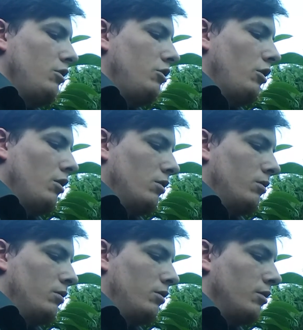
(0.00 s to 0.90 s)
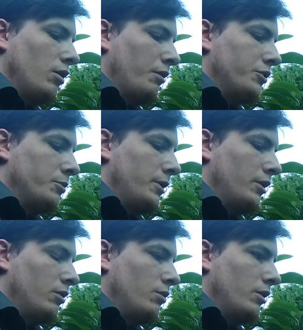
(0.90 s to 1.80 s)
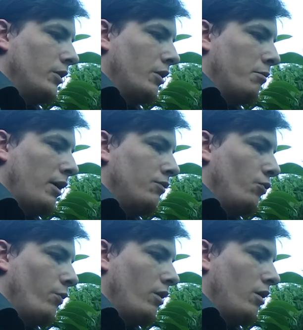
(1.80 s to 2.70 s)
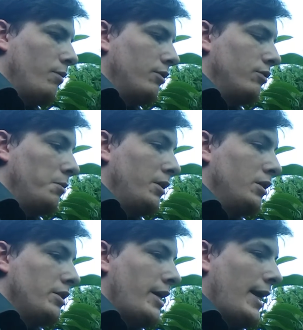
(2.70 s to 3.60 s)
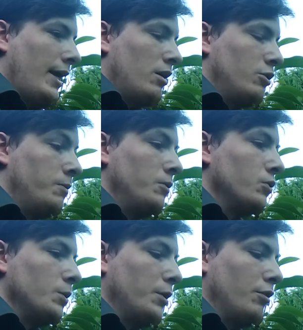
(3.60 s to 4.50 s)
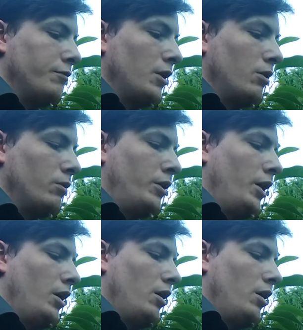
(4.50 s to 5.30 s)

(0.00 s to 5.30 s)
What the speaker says: So after spending a while going back and forth with emails with them today, I spoke to them on the phone.